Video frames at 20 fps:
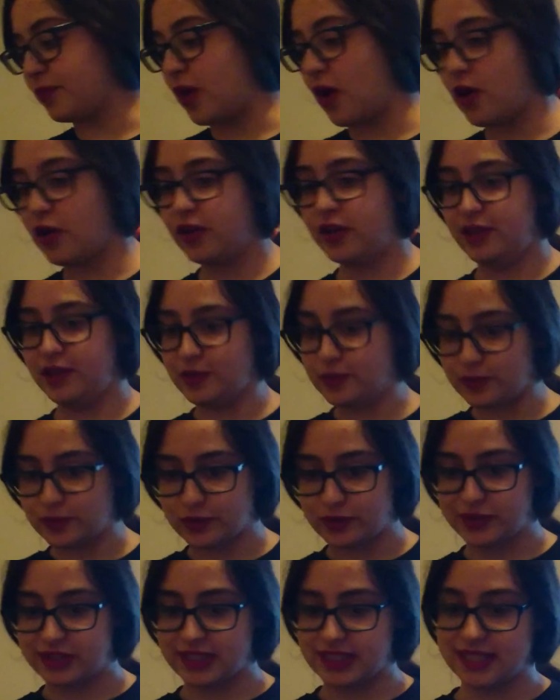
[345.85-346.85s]
I
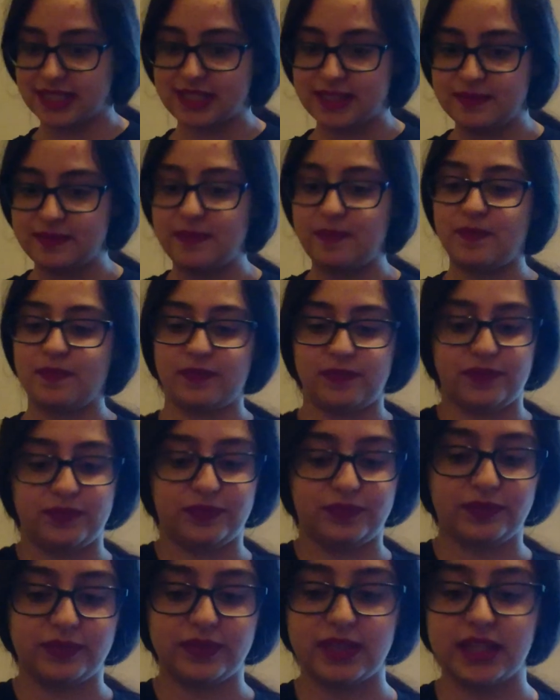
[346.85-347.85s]
was
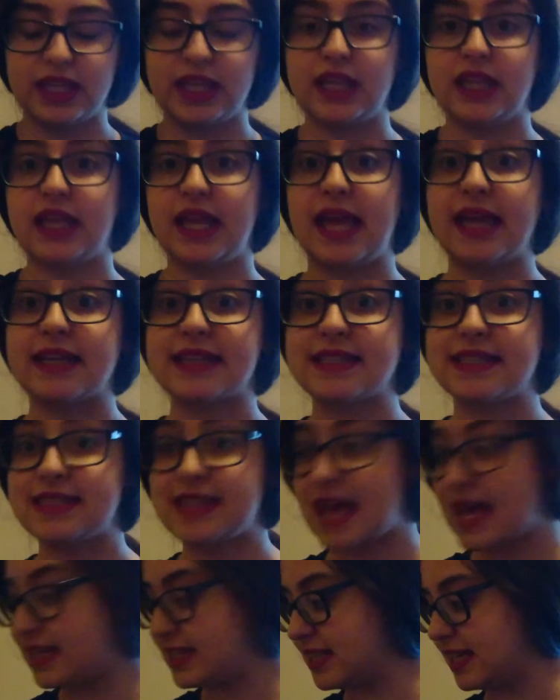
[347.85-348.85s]

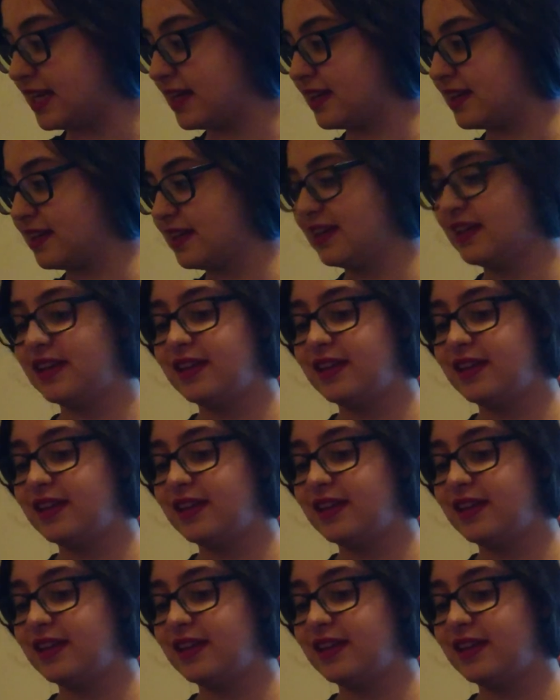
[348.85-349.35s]
ecstatic